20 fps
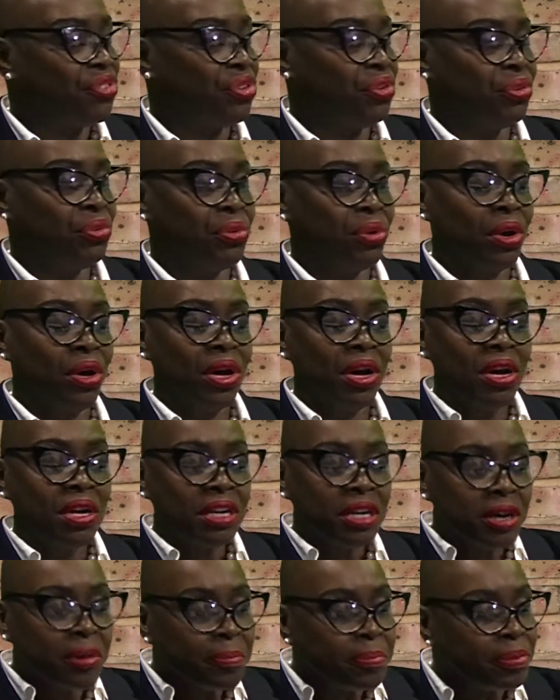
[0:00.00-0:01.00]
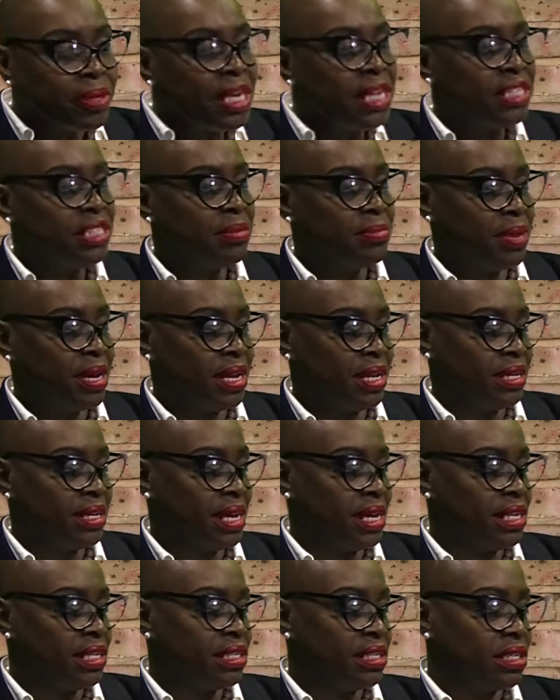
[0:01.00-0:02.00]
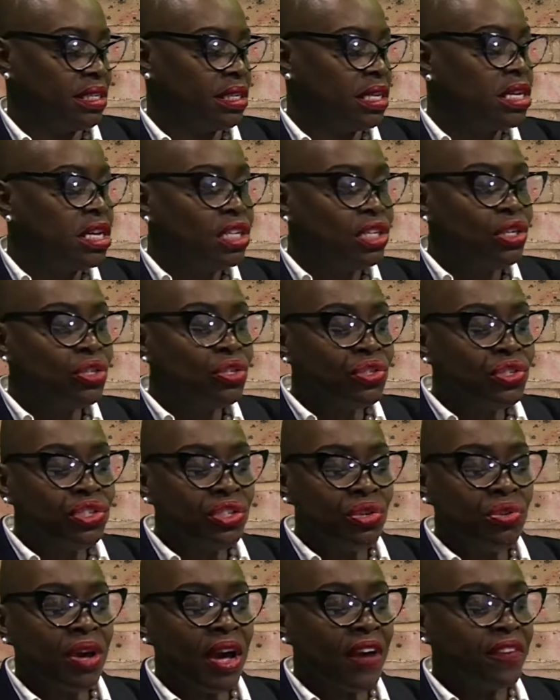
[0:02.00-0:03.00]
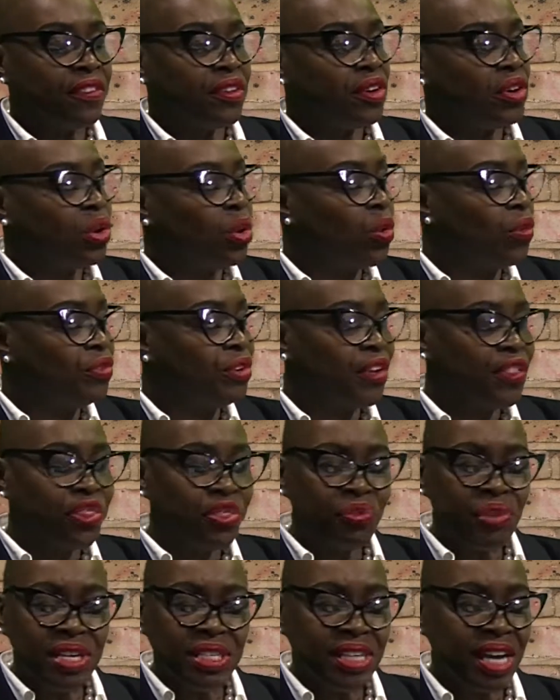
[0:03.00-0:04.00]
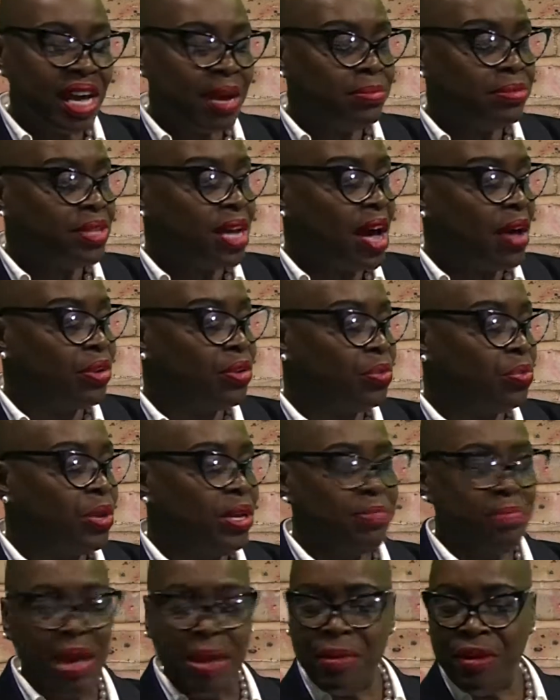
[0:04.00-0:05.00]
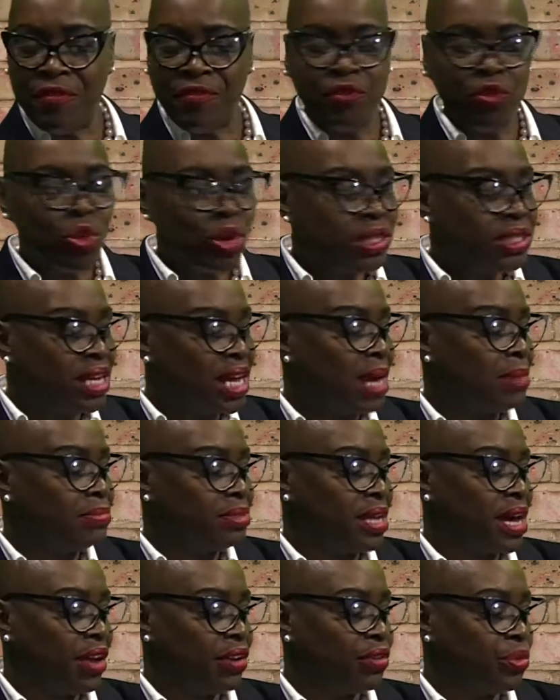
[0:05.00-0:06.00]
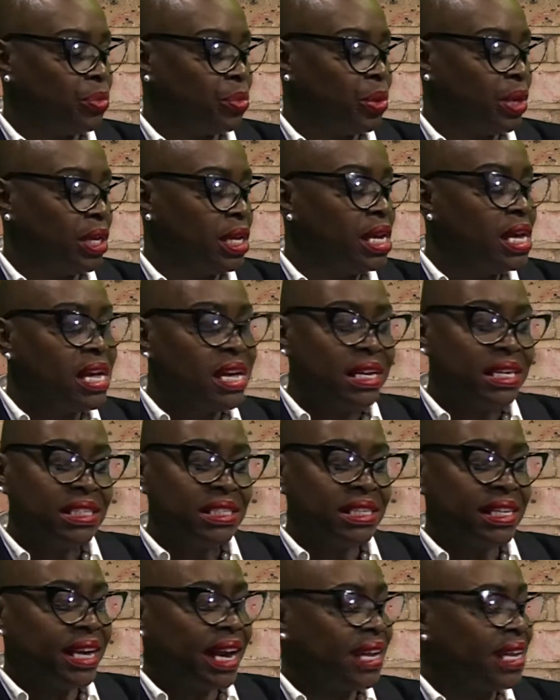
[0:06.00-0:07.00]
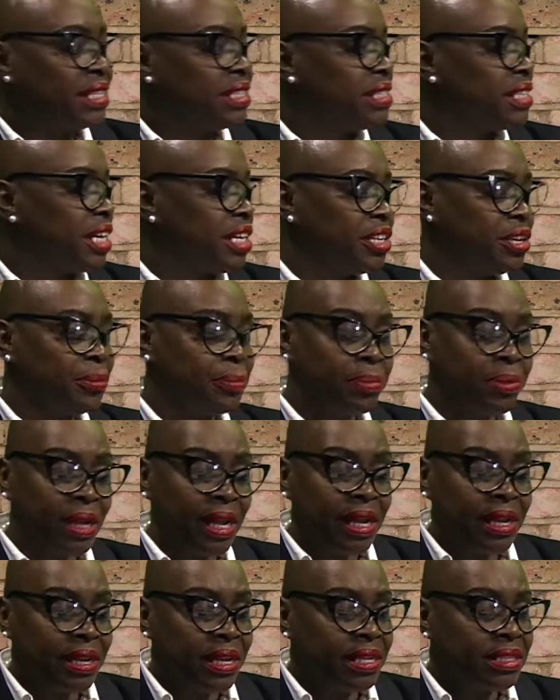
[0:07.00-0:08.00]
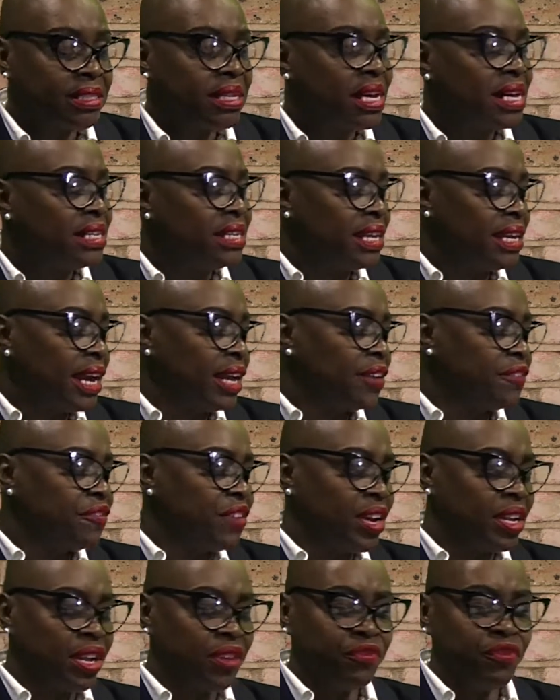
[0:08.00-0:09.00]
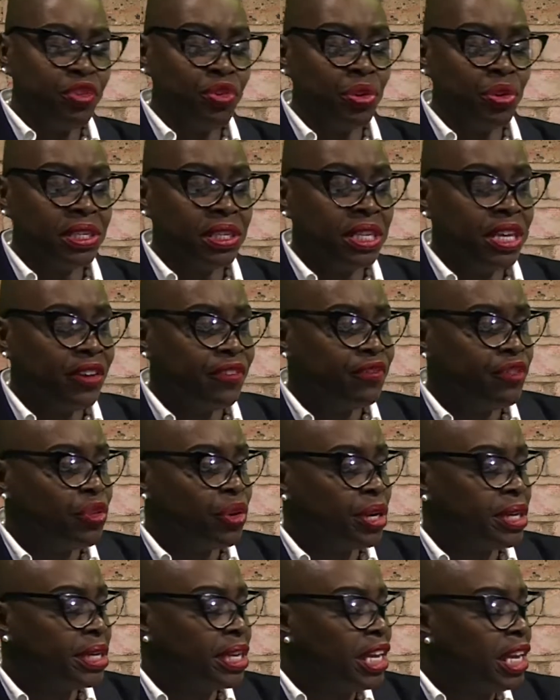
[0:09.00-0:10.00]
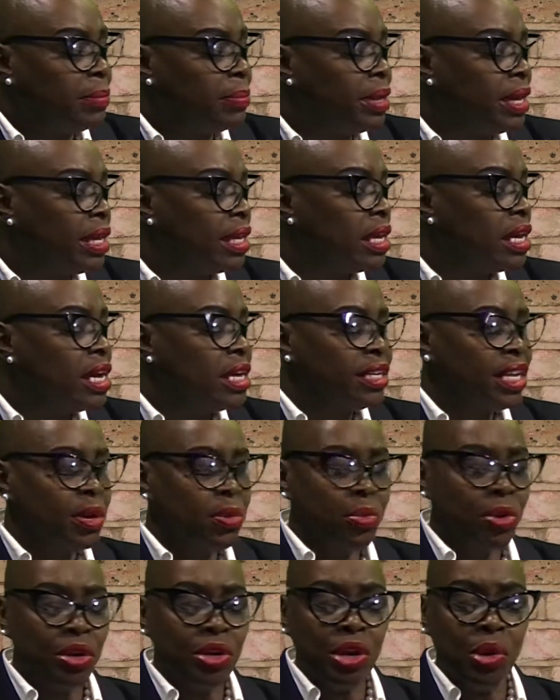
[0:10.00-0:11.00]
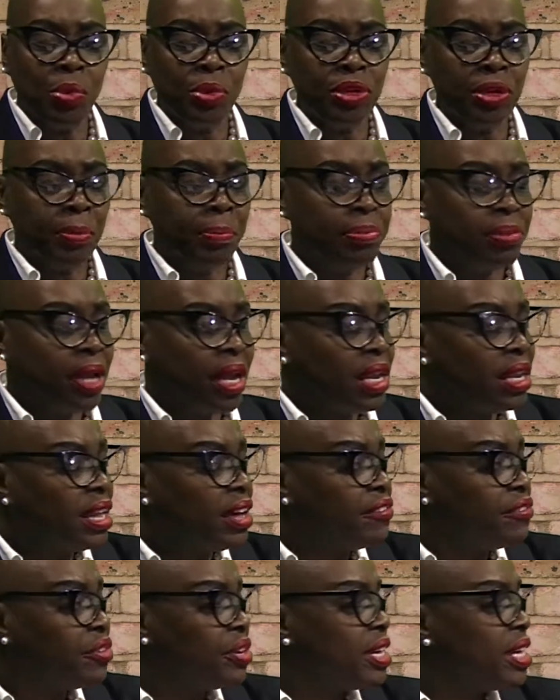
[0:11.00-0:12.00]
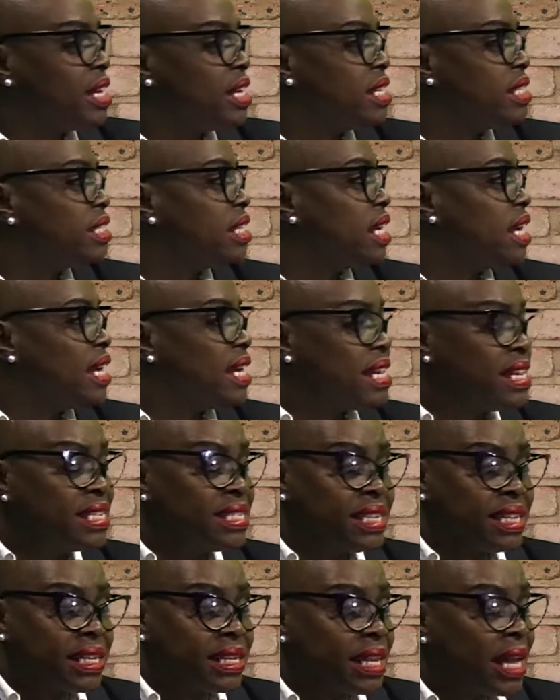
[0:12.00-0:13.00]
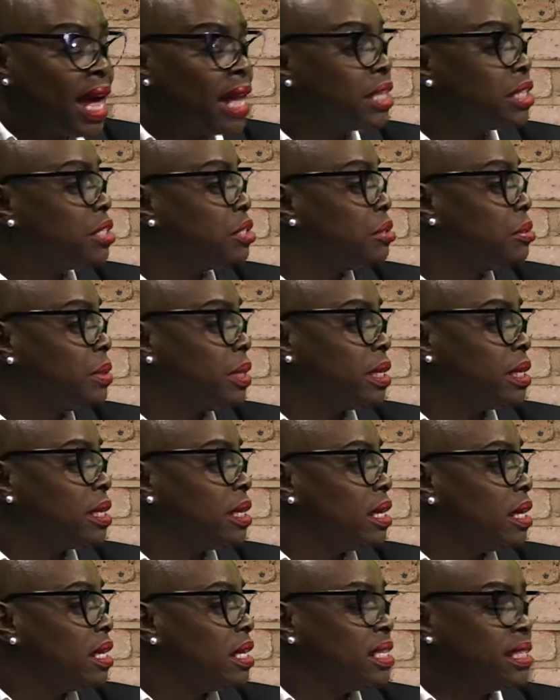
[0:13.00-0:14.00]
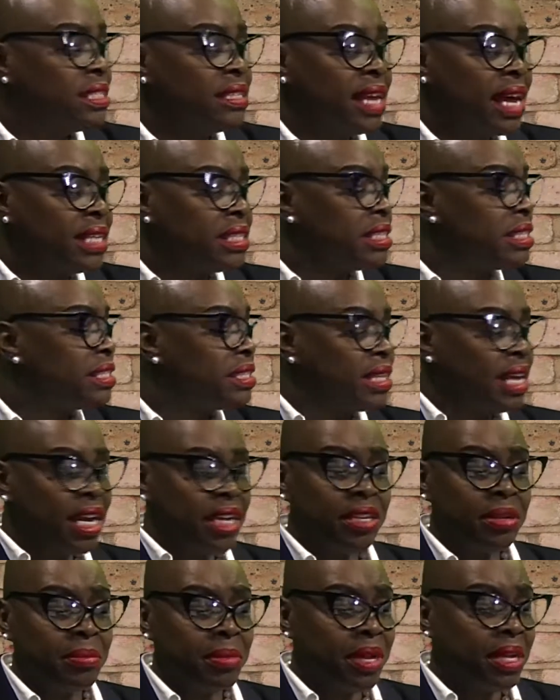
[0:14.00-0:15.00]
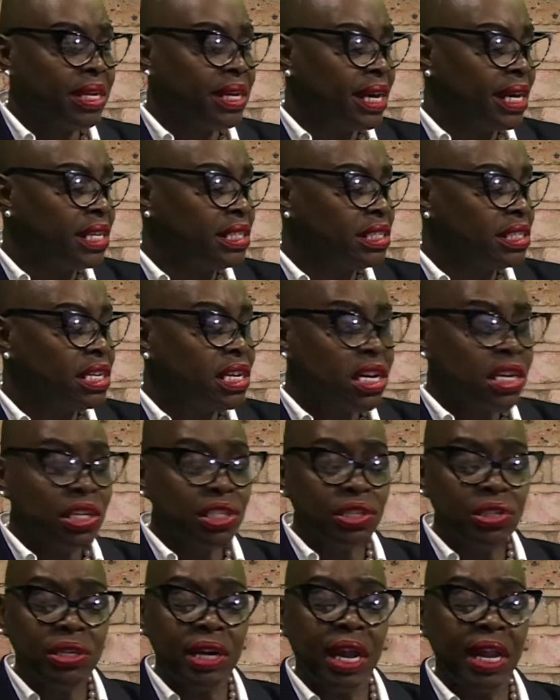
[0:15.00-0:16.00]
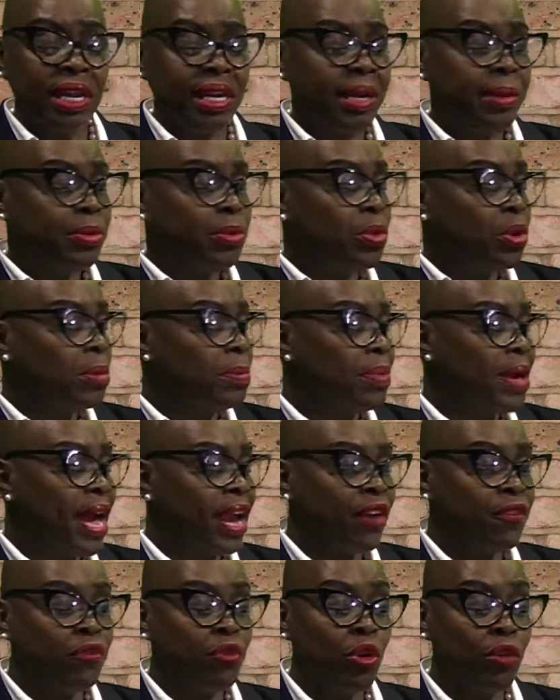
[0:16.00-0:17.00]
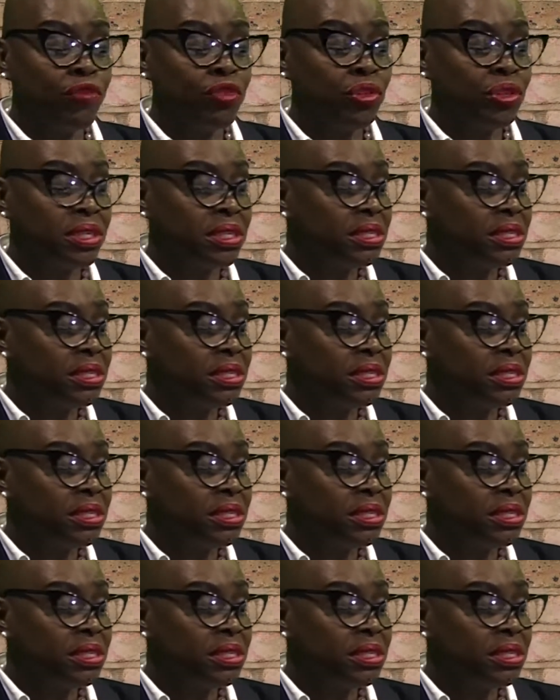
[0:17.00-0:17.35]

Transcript: to complete the medication. You still have to go over there 3 times out of the week, maybe 4 times out of the week, because they gotta check your platelets. They gotta find out if you're anemic. They want to know what your blood level is. It's a lot to it. It's not just taking the medication because you got to keep going back and forth to the